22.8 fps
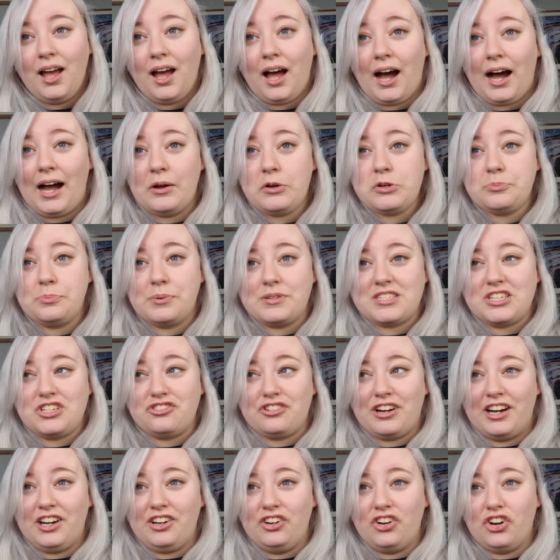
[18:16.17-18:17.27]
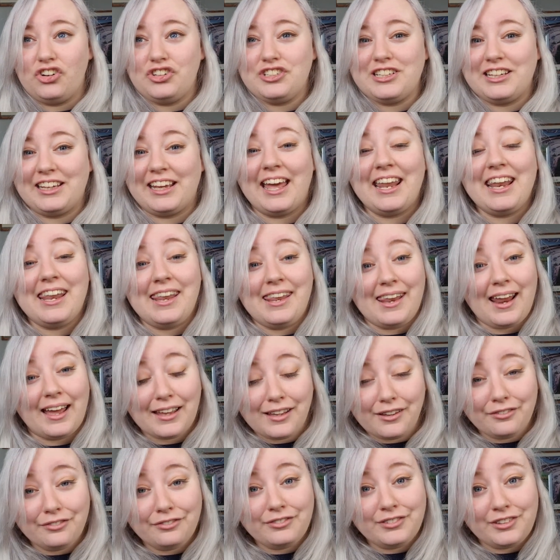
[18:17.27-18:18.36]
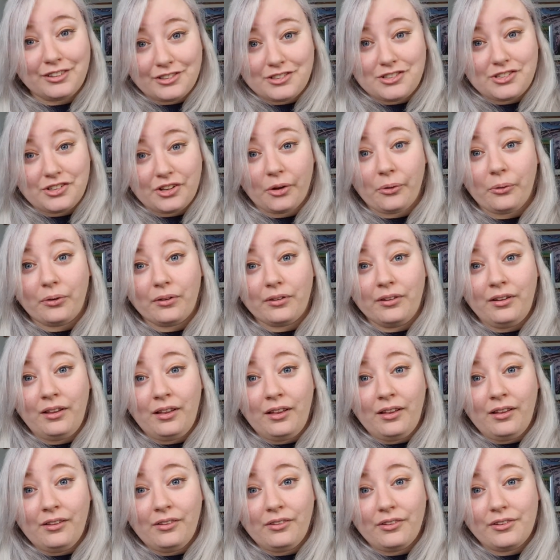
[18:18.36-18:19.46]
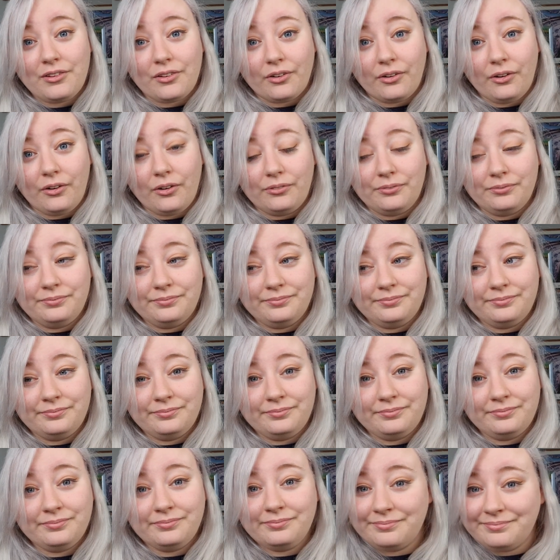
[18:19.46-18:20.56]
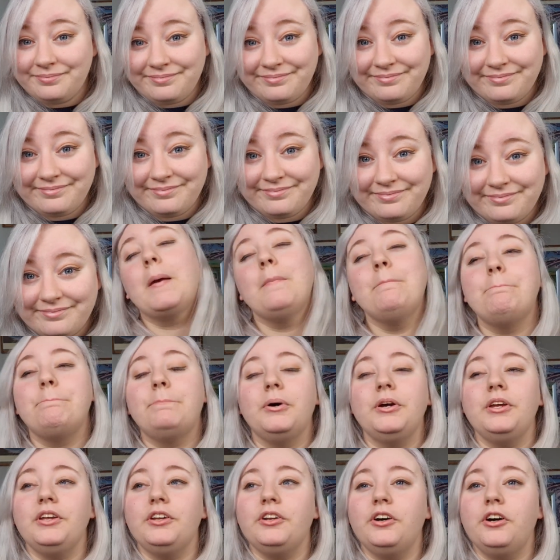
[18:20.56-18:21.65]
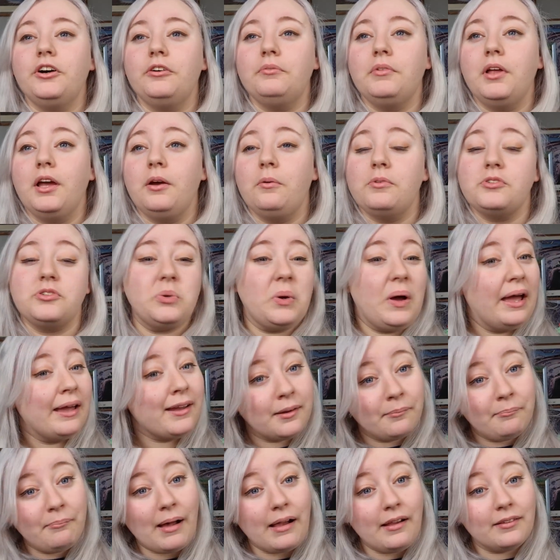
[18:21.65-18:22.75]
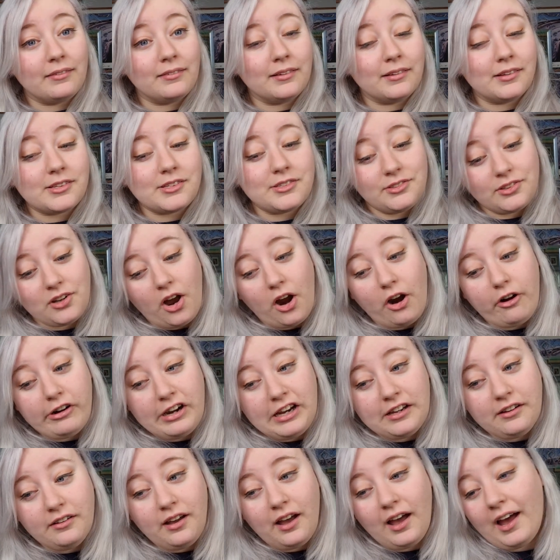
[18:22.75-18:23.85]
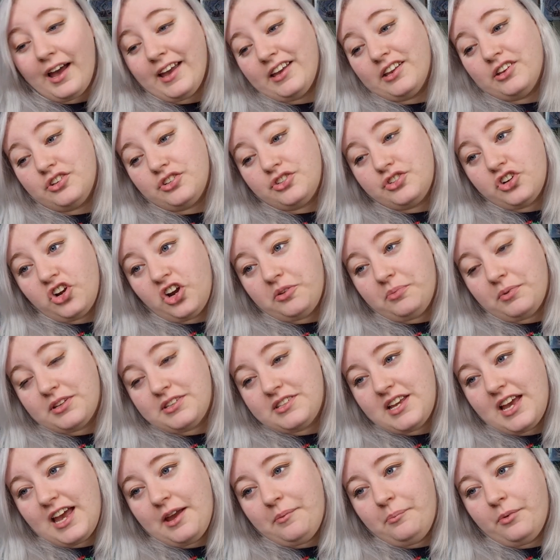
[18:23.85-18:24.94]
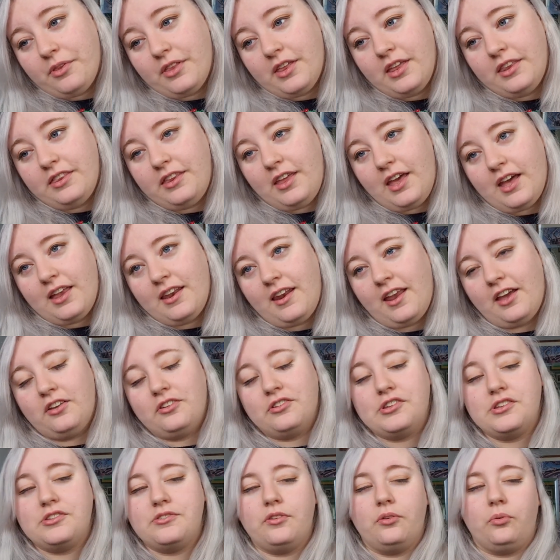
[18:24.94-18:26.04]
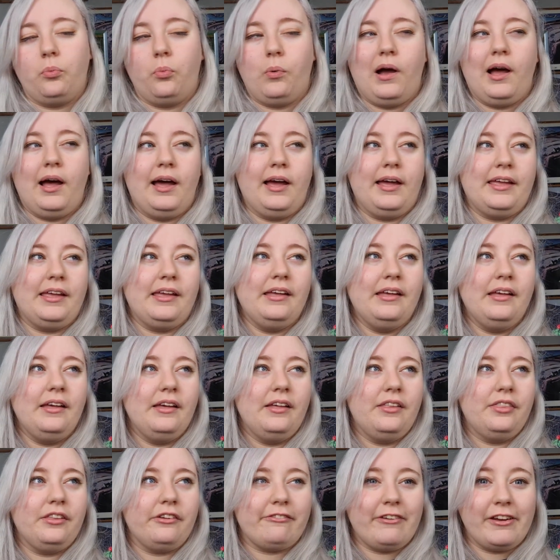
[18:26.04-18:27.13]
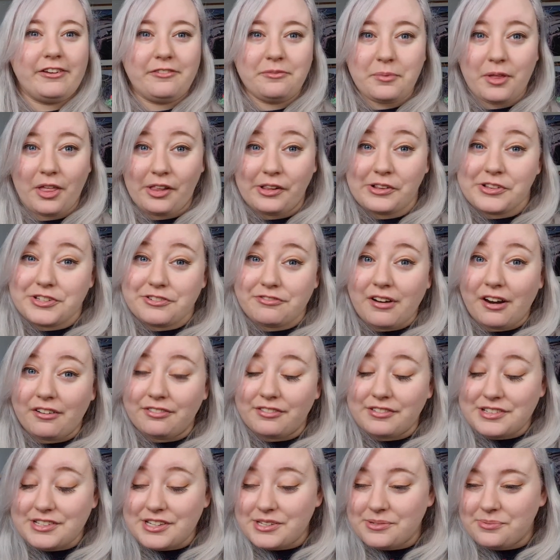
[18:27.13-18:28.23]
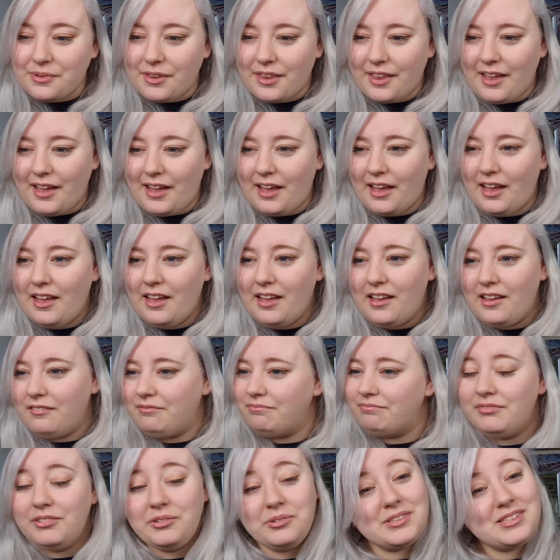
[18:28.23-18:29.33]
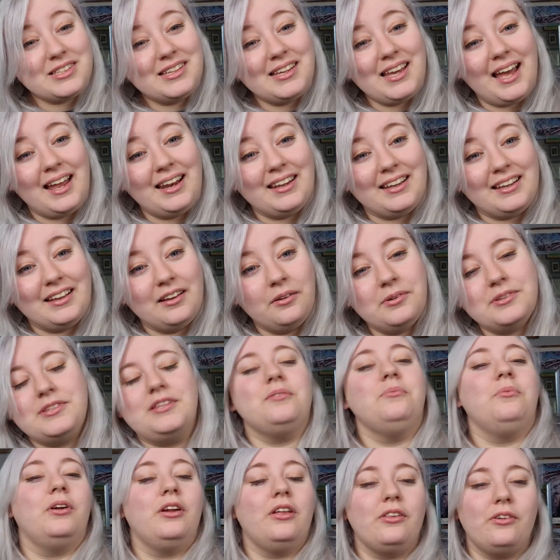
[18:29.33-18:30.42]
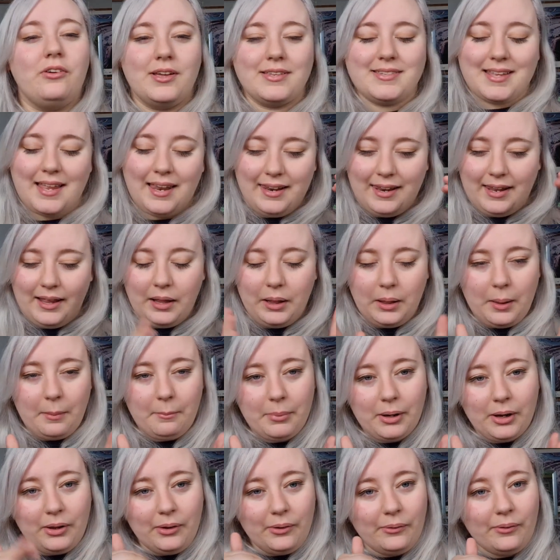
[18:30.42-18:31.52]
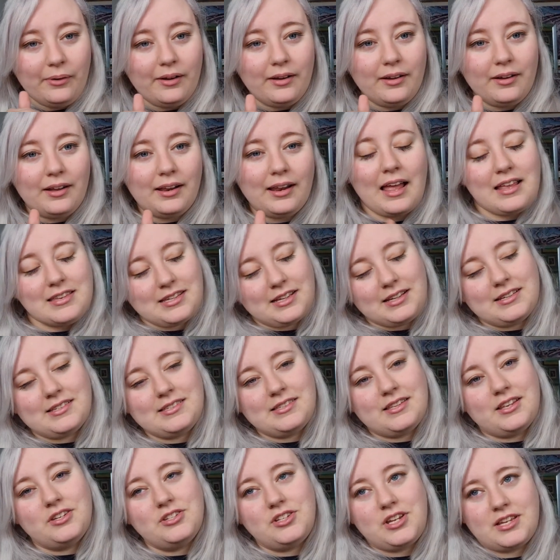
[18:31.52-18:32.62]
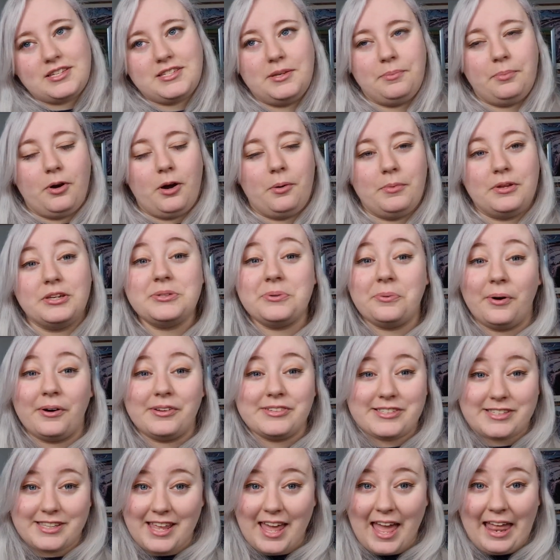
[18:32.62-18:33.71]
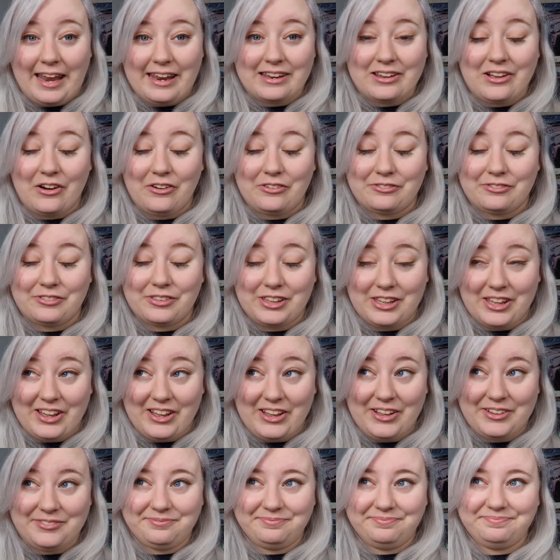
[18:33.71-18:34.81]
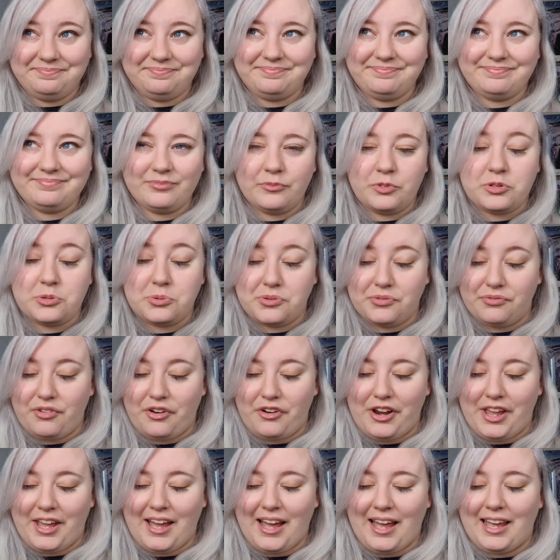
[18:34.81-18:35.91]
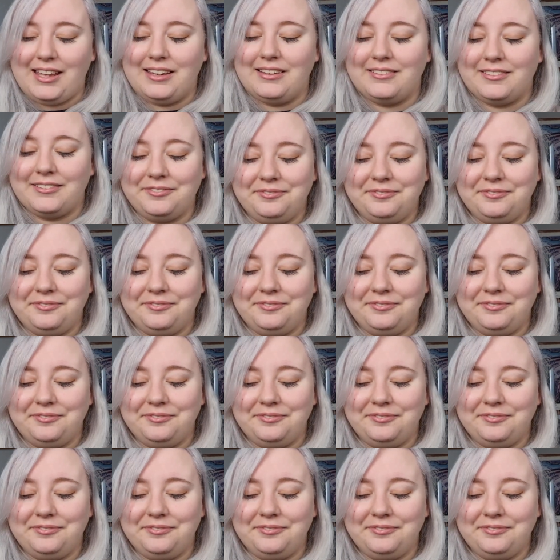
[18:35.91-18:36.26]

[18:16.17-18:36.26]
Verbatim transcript: I was busy trying not to get knifed at school, so. But you know, it was quite a compelling little story. I enjoyed my time with it in the end. I understood why the Greek mythology references were there. It was canny. It was in one of those little blue classics that Jesse bought me towards the end of the year, which was very kind.